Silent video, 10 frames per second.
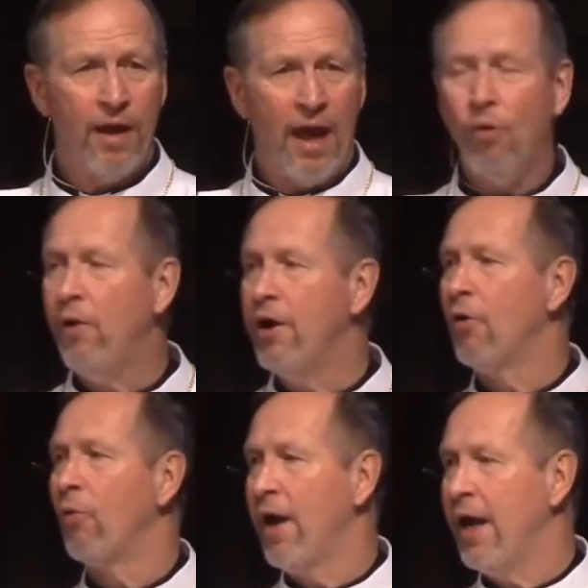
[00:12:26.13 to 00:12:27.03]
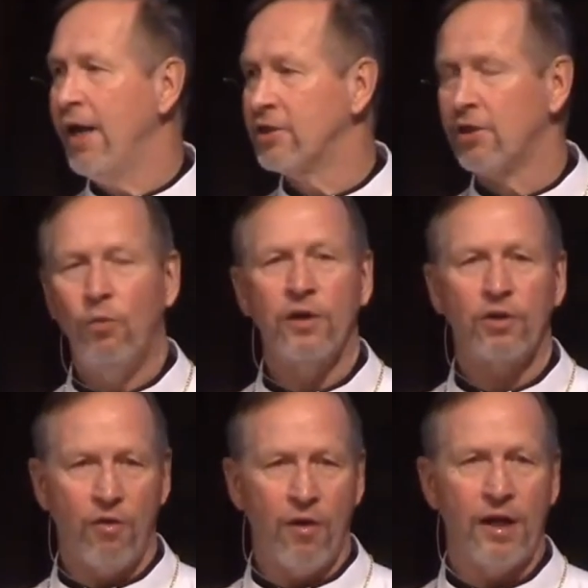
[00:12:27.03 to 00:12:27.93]
and we are raised with
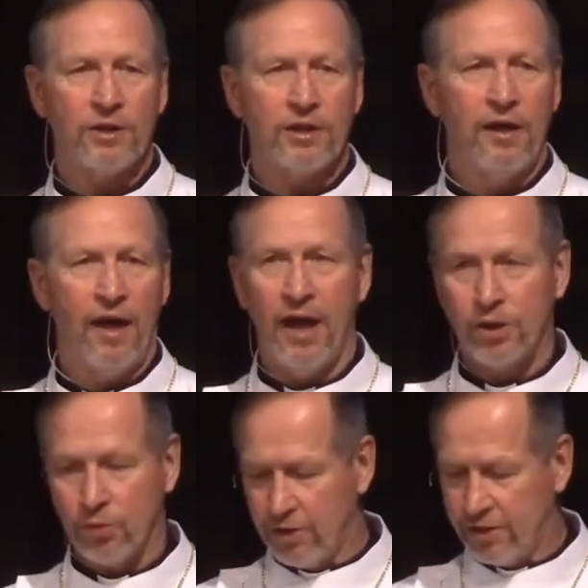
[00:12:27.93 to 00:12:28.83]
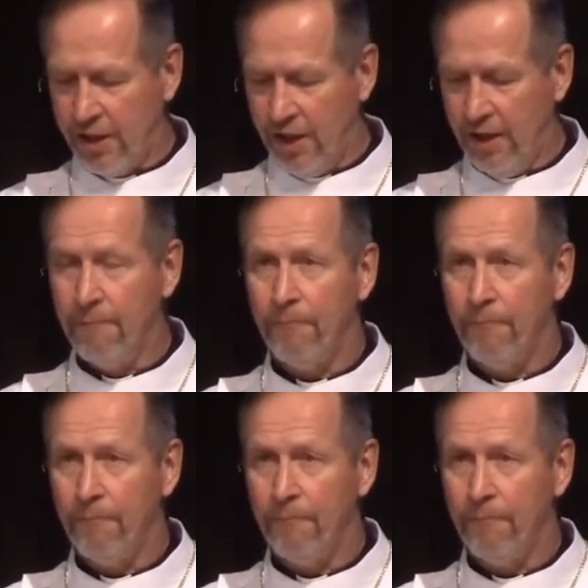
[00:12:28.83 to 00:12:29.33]
Christ as was he.